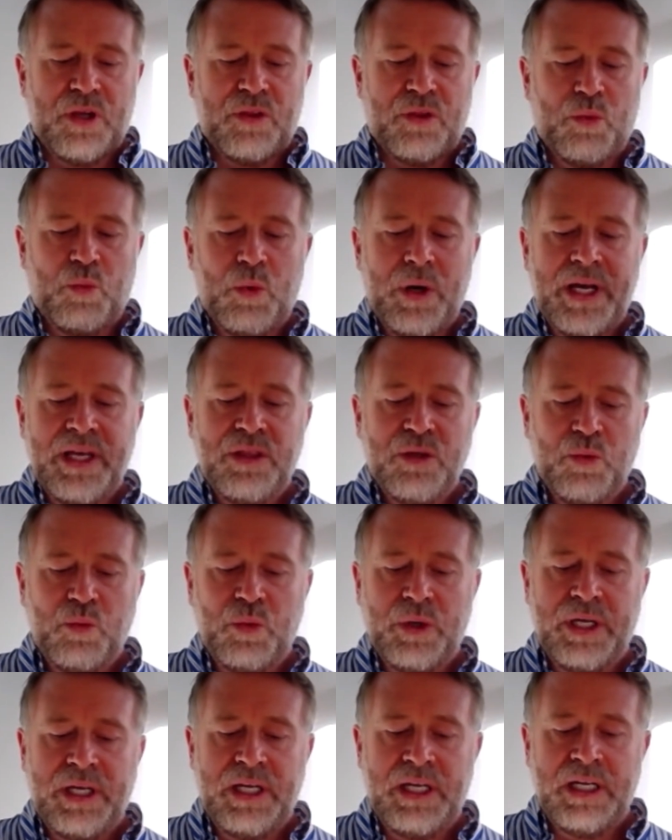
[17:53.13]
The way that
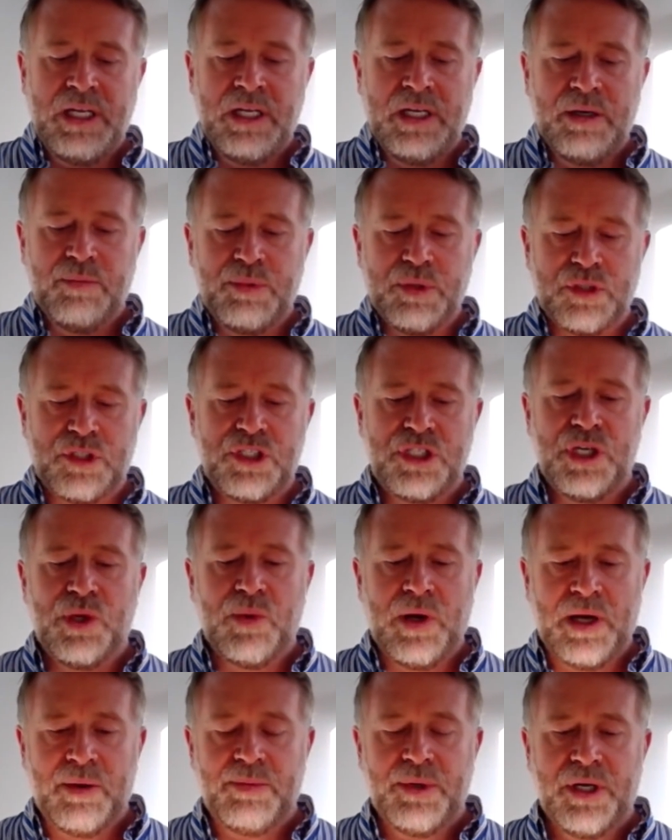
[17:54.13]
we pursue
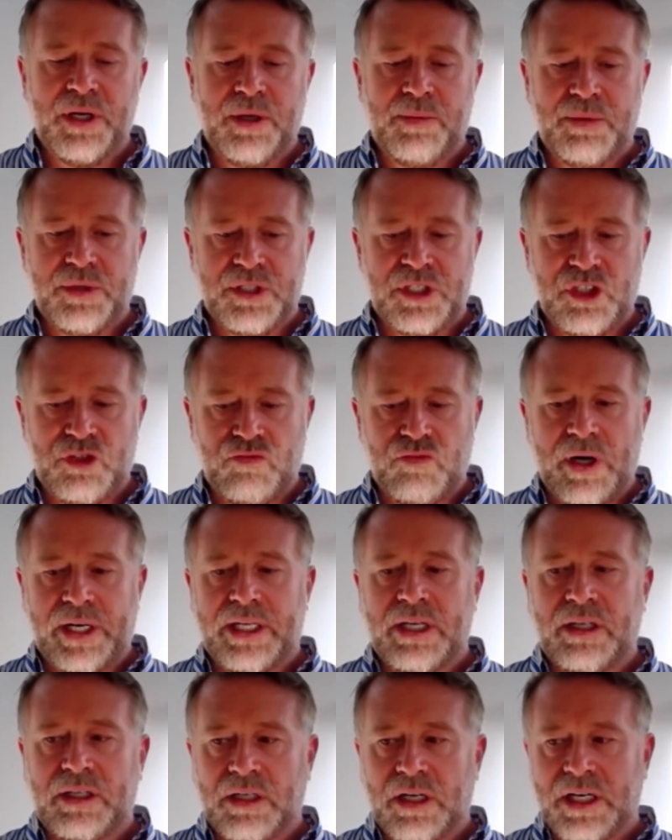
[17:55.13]
our purpose is
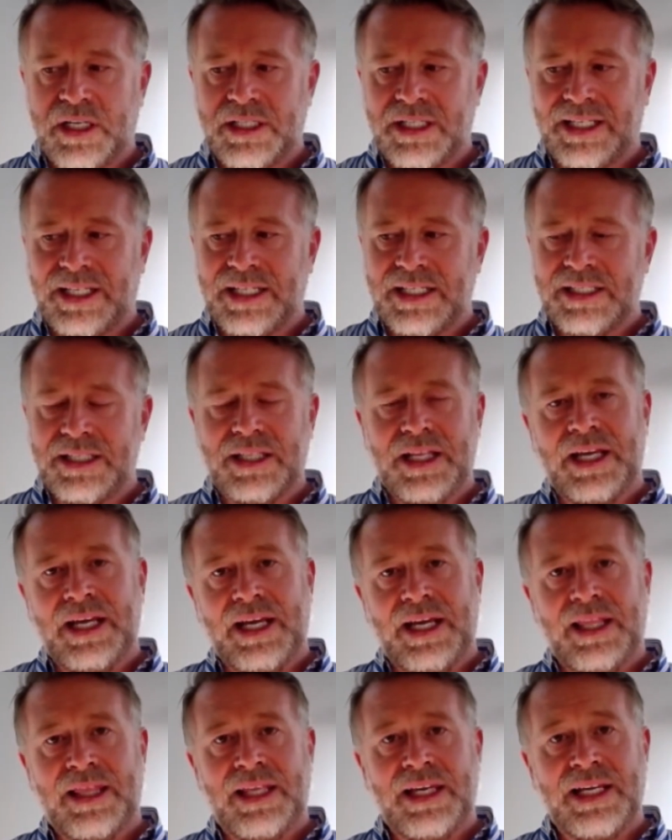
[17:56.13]
recognizing
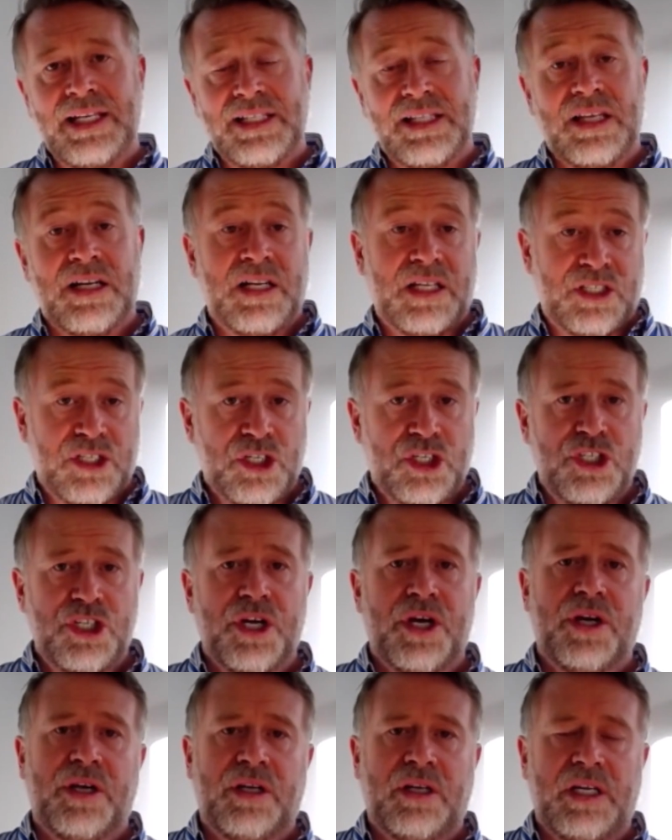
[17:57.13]
is that it's a
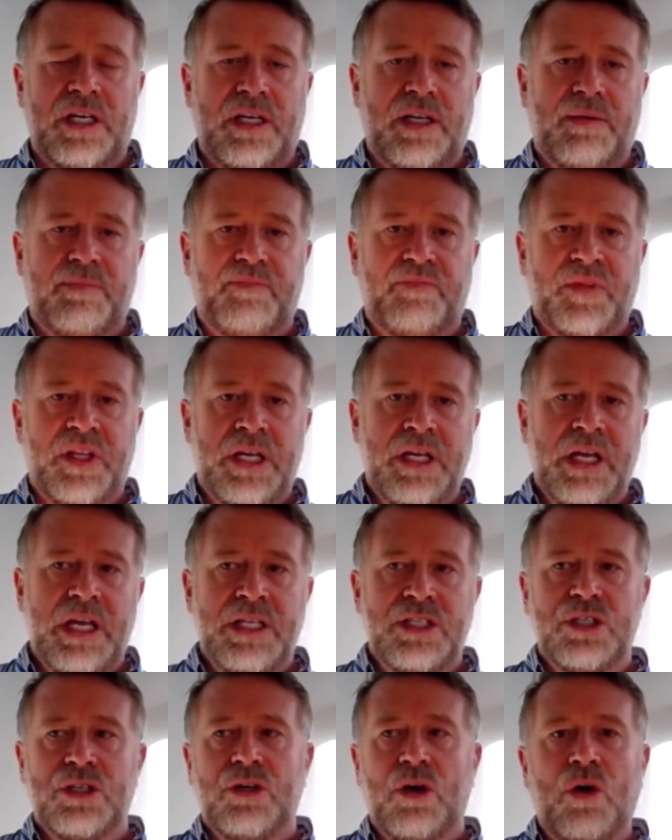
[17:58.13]
journey.
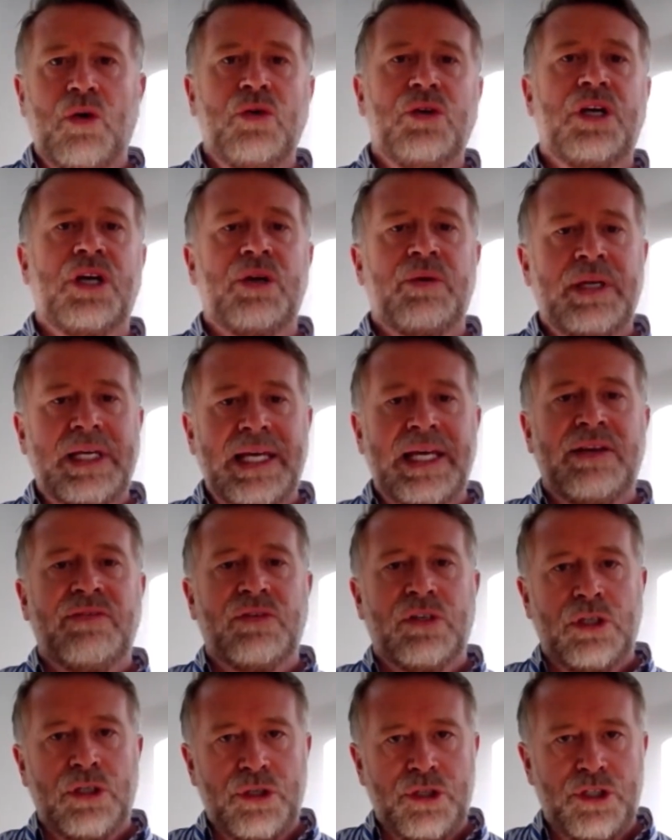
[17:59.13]
It's an ongoing
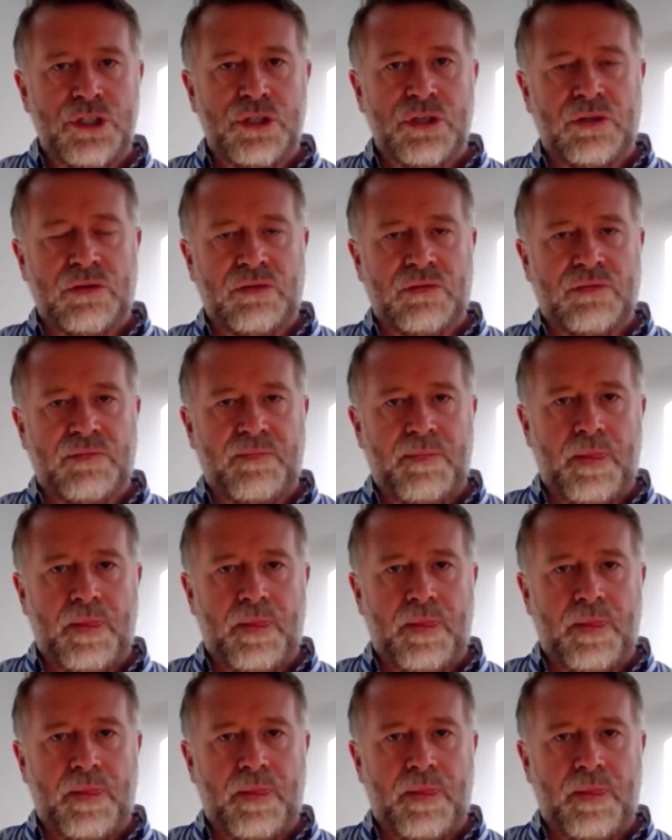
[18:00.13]
evolution.